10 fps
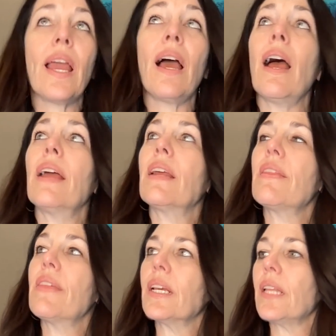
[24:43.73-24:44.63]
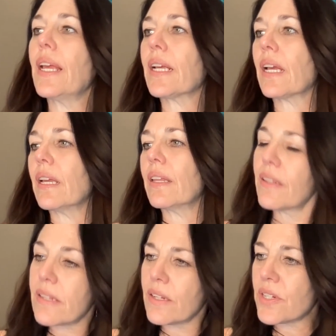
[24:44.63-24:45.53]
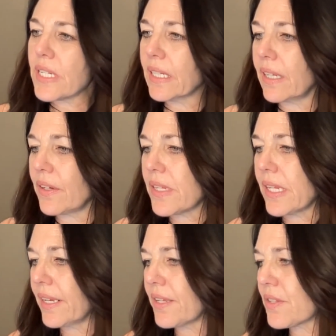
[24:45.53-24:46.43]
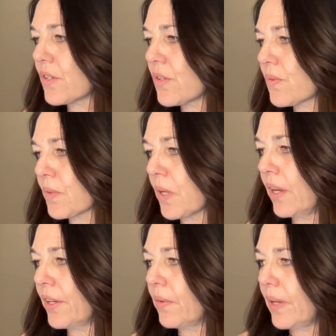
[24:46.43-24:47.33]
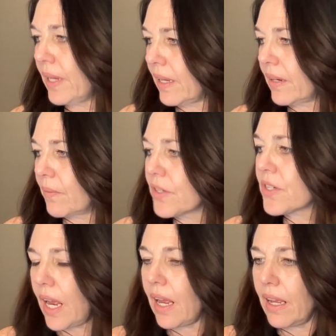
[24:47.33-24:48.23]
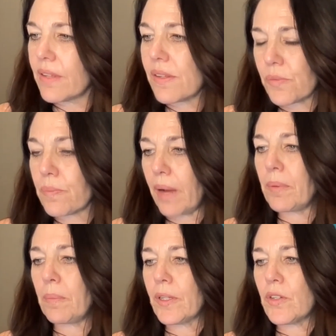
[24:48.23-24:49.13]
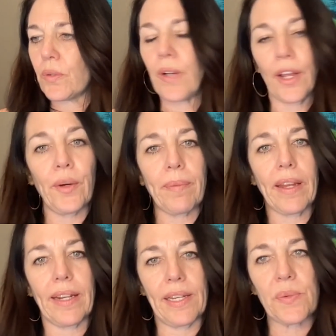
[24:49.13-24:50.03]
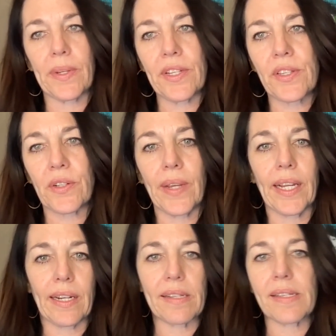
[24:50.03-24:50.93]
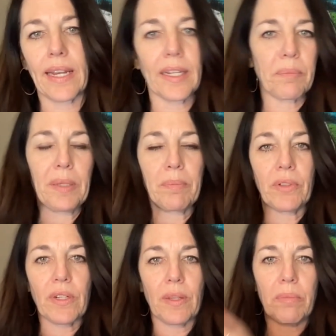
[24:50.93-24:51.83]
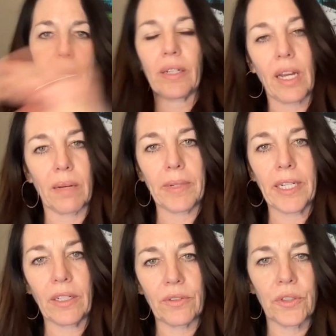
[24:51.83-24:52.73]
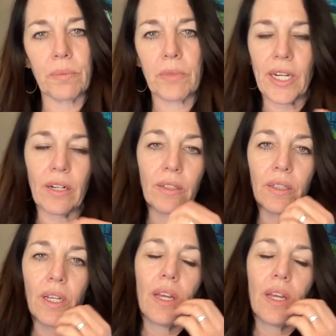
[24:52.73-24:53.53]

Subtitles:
Yeah, and I think like that's interesting that you say it's to draw you in, which is probably true. I hope that is what it's doing, and it's sending people to the Broad Comedy YouTube channel.